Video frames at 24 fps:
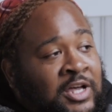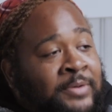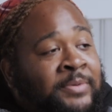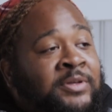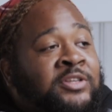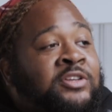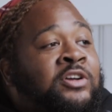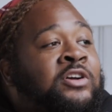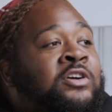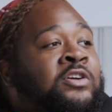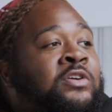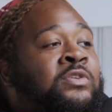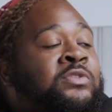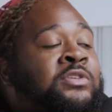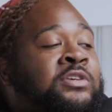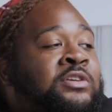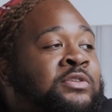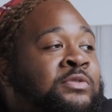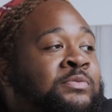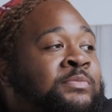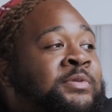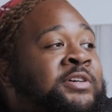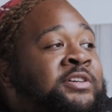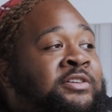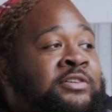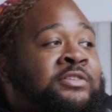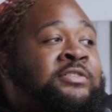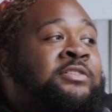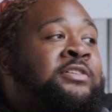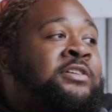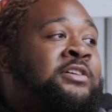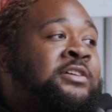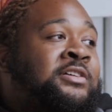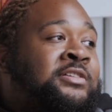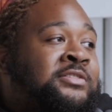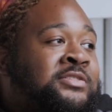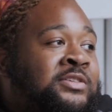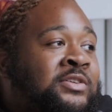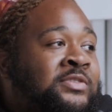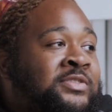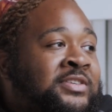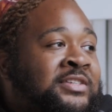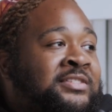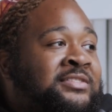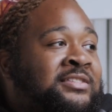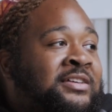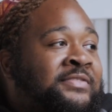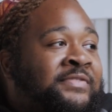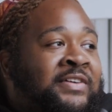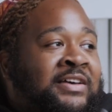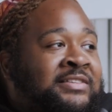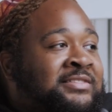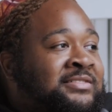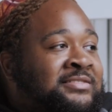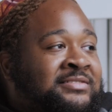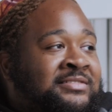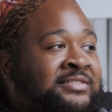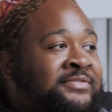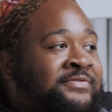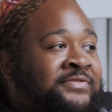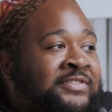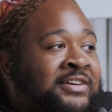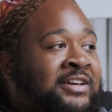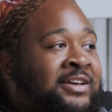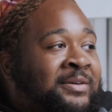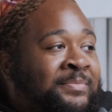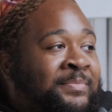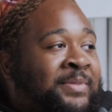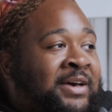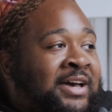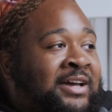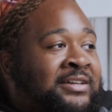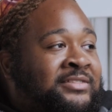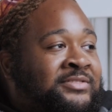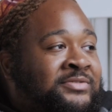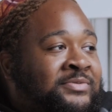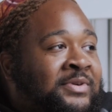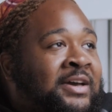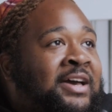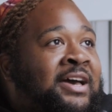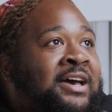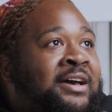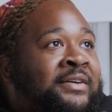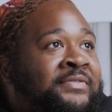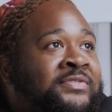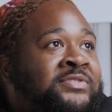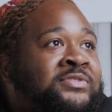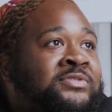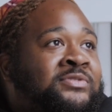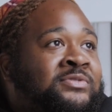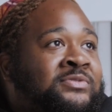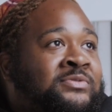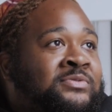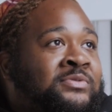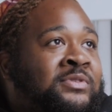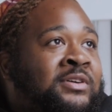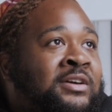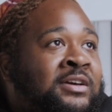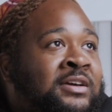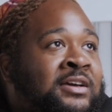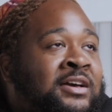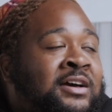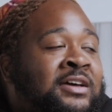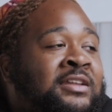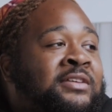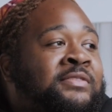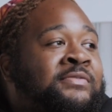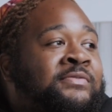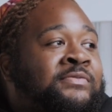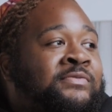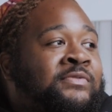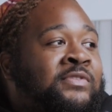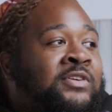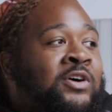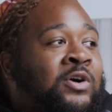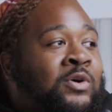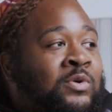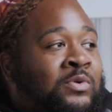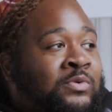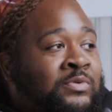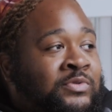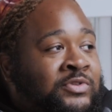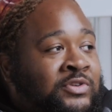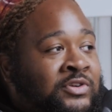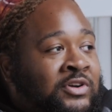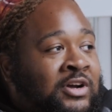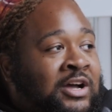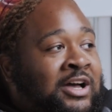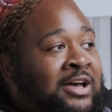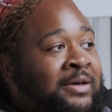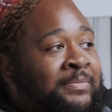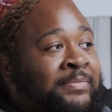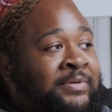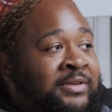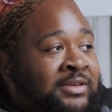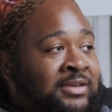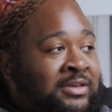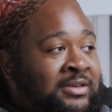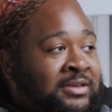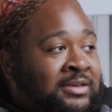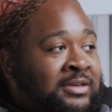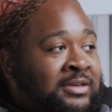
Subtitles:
I mean, your early career. So this stuff has a different impact. You have to kind of own your IP.